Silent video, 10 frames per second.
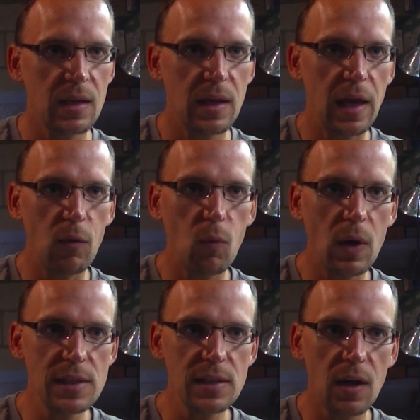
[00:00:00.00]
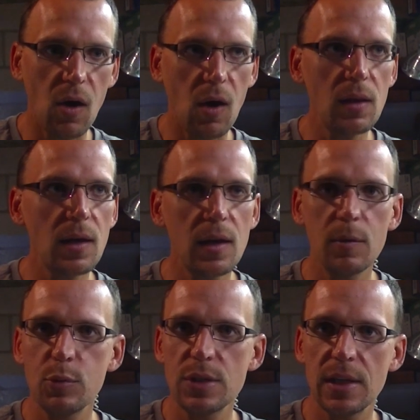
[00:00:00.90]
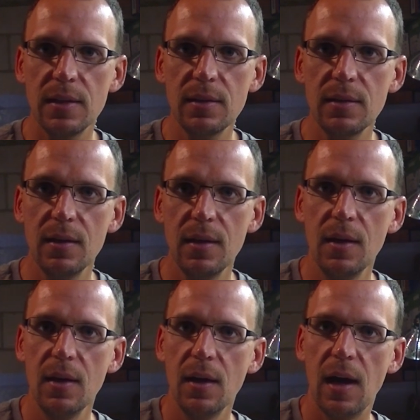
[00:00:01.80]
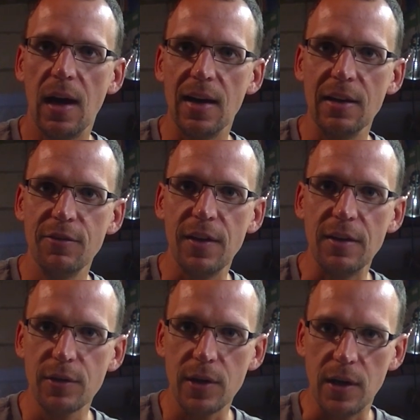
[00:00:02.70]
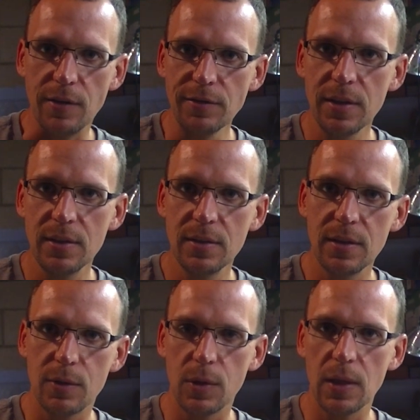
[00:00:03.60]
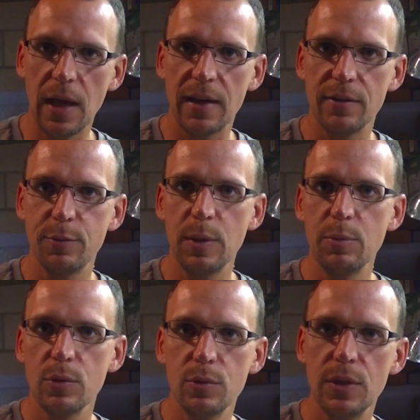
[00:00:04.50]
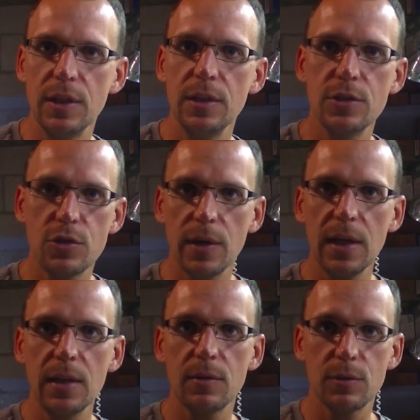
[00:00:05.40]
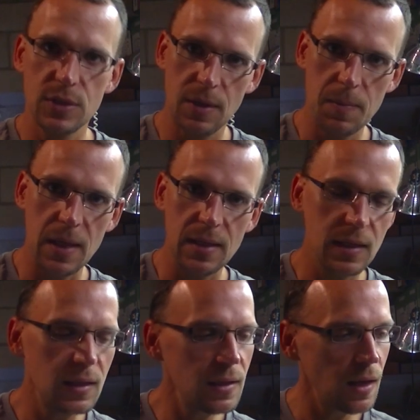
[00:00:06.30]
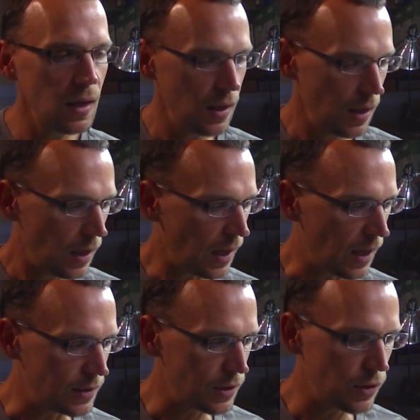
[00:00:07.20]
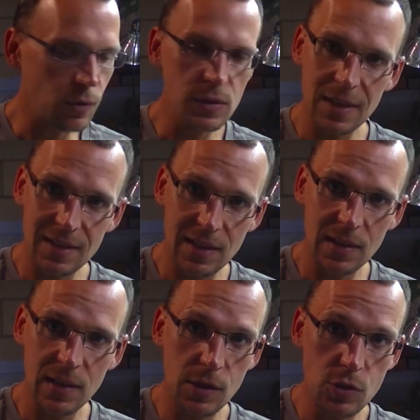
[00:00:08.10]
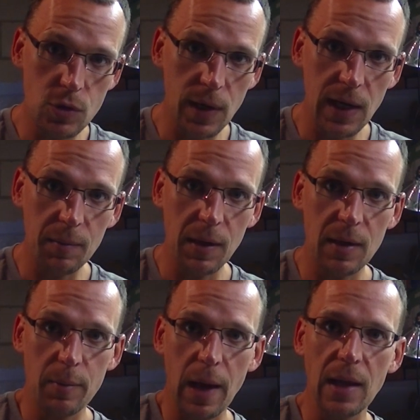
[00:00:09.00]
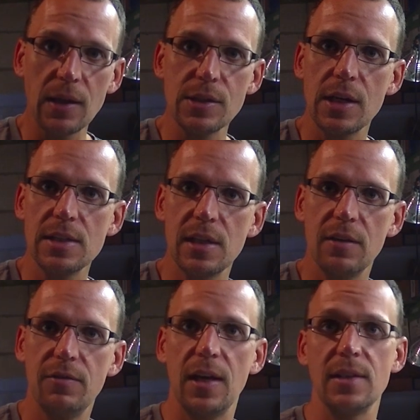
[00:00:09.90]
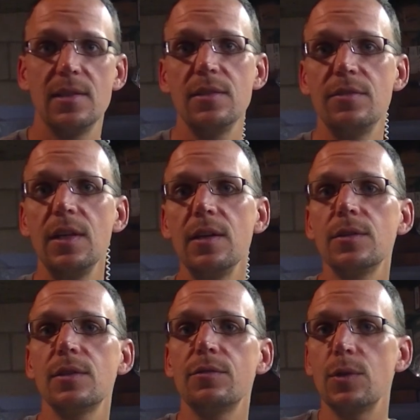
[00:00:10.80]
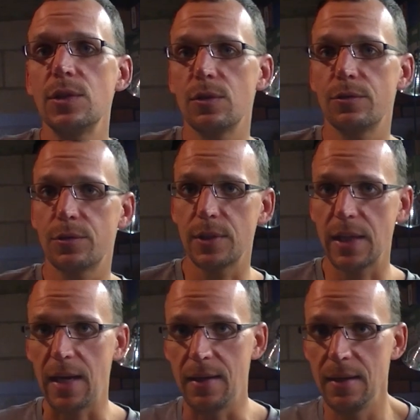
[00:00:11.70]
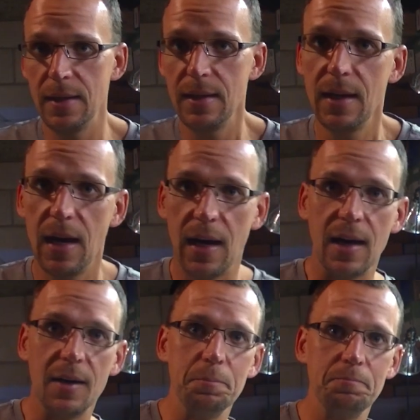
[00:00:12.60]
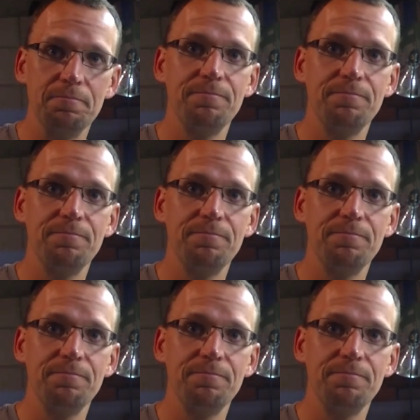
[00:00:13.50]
it wasn't all 100% uh, in favor of. There were a lot of people who did enjoy it. There were some that didn't. Uh, to those that didn't enjoy it, I'm going to apologize in advance. This video is a voiceover again. Um,